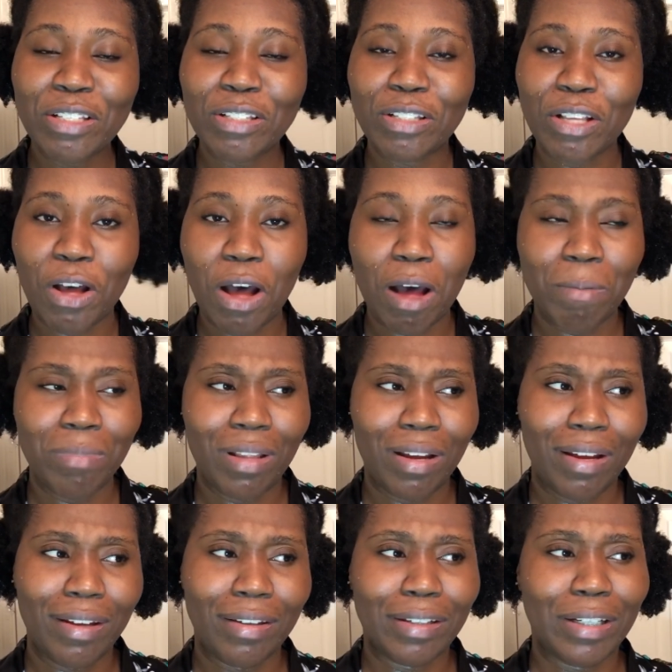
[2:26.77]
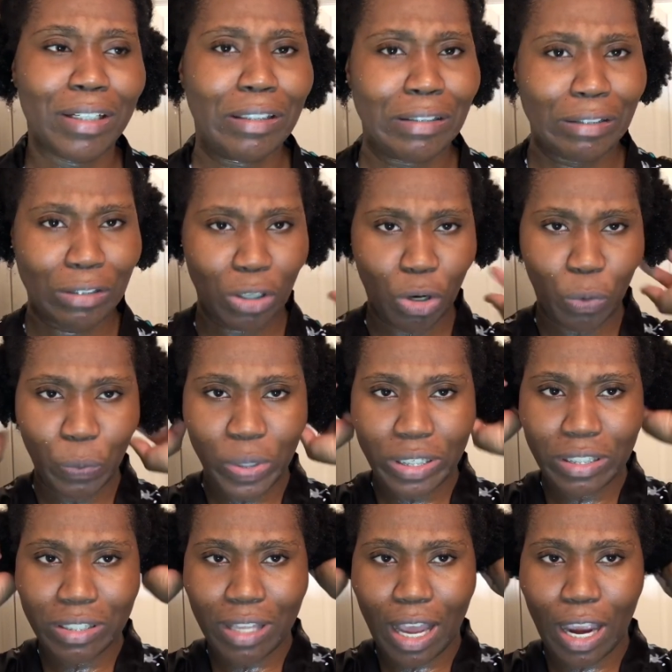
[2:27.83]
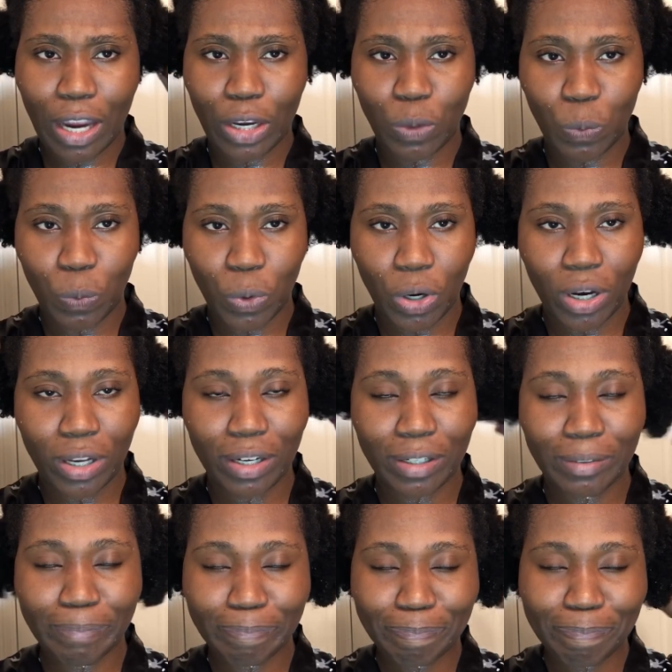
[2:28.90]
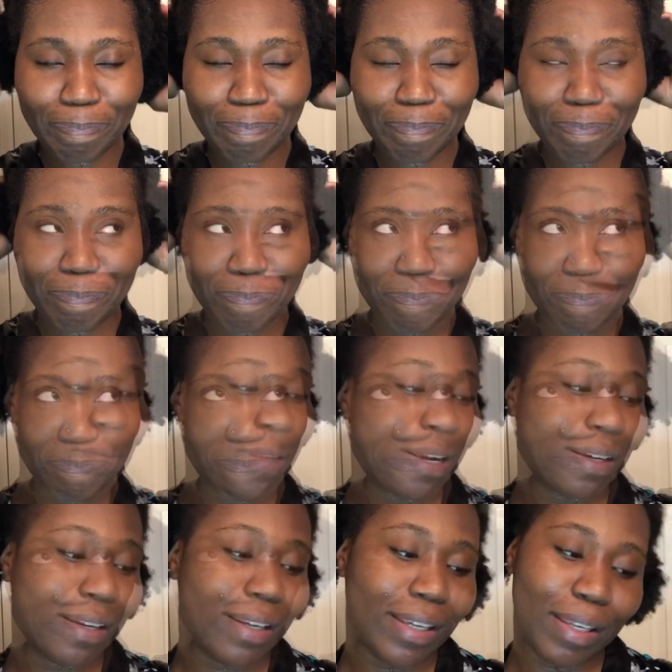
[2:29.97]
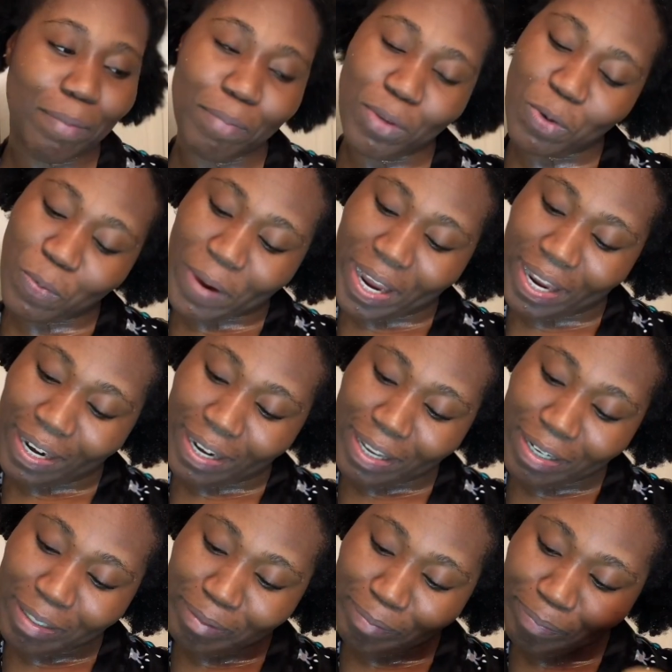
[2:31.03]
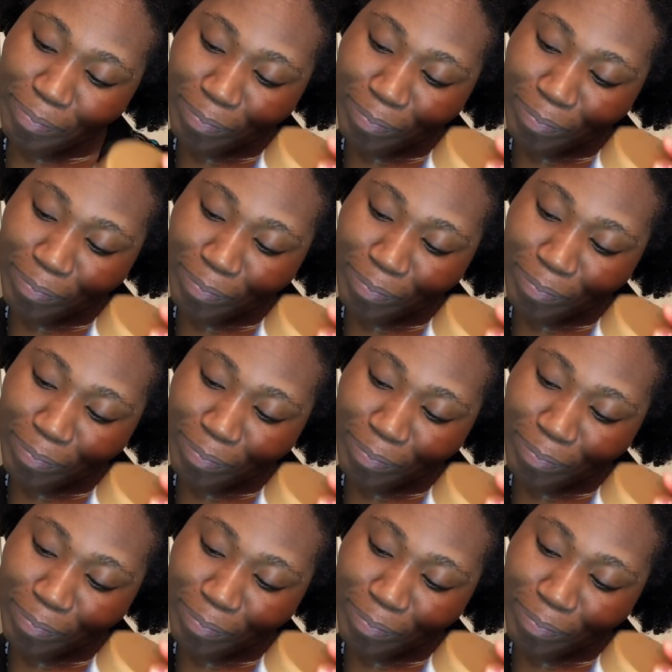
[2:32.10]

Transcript: So I'm like, so which side won? I'm not gonna keep you waiting.